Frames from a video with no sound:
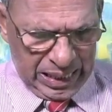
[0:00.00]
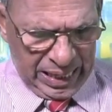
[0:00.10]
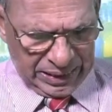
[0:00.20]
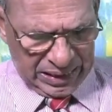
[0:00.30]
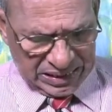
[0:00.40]

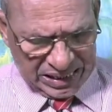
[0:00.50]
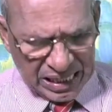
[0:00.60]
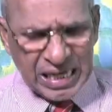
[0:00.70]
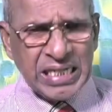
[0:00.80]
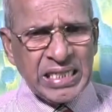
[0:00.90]
And the
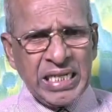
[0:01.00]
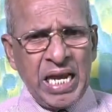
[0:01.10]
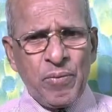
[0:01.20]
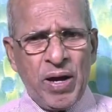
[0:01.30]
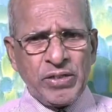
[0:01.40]
second thing
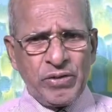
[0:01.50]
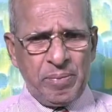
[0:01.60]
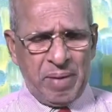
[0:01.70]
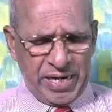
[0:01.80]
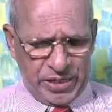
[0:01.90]
I want to
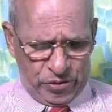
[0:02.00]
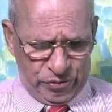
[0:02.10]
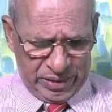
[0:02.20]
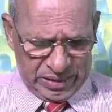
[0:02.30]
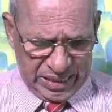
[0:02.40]
remind
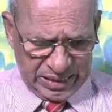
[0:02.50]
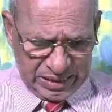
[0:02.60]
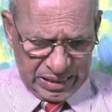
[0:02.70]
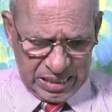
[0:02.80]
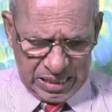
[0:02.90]
you is
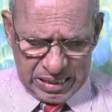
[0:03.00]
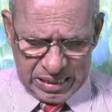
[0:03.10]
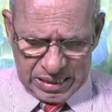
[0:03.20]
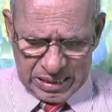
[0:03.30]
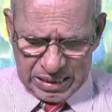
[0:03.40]
this.
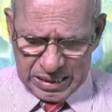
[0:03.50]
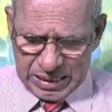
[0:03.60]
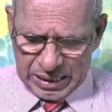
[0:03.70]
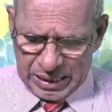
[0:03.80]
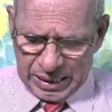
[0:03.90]

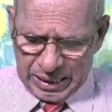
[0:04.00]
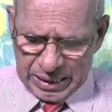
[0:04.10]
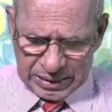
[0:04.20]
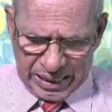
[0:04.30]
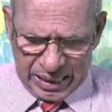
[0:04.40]

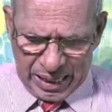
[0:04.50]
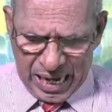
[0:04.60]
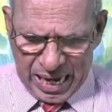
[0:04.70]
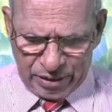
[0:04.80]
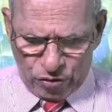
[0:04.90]
There
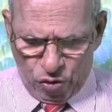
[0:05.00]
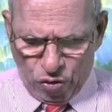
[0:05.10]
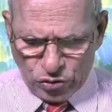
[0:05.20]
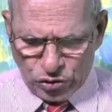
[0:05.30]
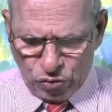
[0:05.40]
are
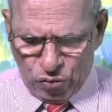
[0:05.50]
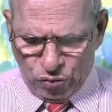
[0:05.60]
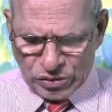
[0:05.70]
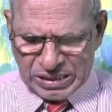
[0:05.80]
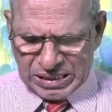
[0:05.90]
those
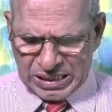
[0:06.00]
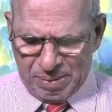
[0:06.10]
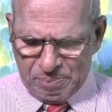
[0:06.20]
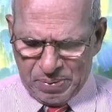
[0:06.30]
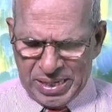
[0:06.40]
who
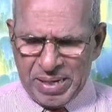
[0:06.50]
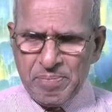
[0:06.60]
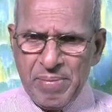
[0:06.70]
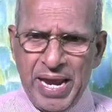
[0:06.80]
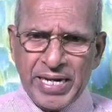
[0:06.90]
simply
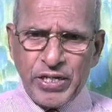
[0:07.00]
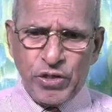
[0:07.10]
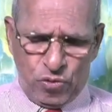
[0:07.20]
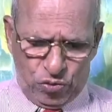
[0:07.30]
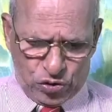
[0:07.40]
make
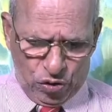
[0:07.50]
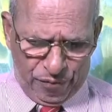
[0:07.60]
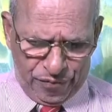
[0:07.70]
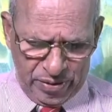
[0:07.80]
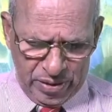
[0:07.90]
use
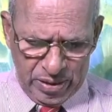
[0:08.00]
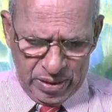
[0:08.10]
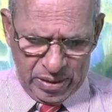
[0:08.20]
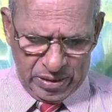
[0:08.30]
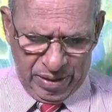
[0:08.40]
of
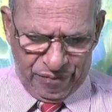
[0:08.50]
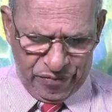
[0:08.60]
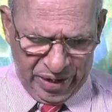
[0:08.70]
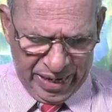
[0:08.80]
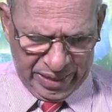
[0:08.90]
their
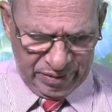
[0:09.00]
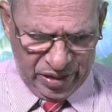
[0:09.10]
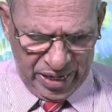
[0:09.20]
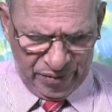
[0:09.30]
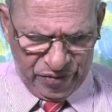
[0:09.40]

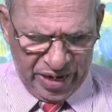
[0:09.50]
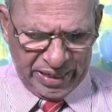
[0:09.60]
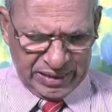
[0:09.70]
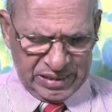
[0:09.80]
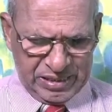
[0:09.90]

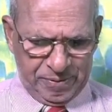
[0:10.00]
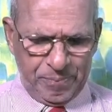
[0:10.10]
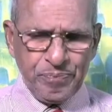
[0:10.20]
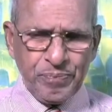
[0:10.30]
friends.